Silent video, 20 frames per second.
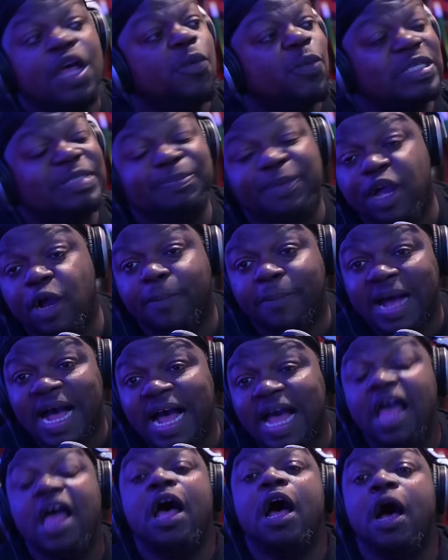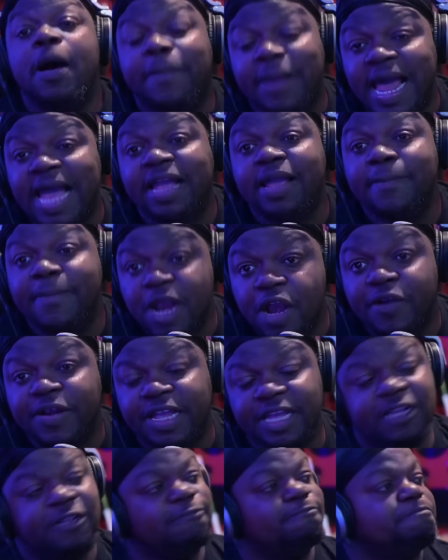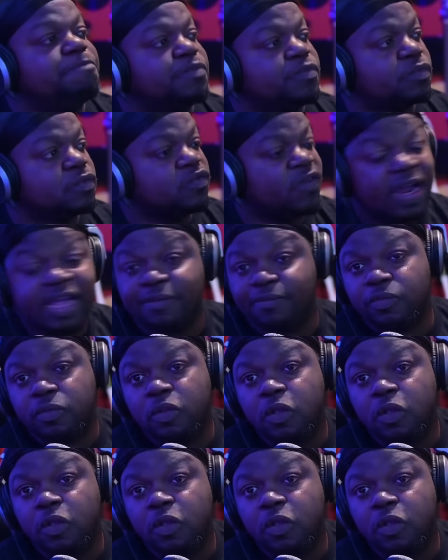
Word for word: was built by a black American, right?